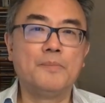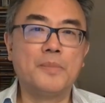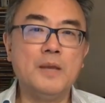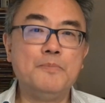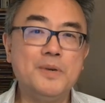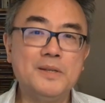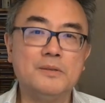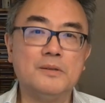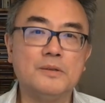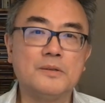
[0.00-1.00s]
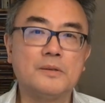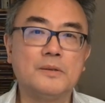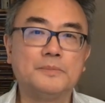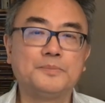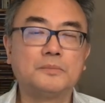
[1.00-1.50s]
A business
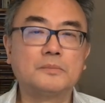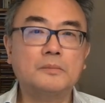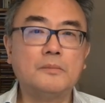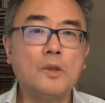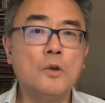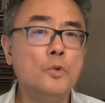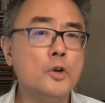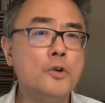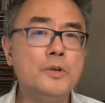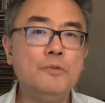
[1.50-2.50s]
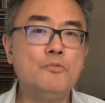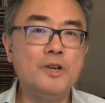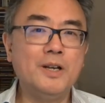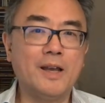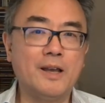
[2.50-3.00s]
would
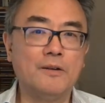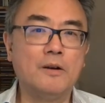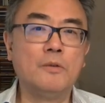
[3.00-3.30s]
only have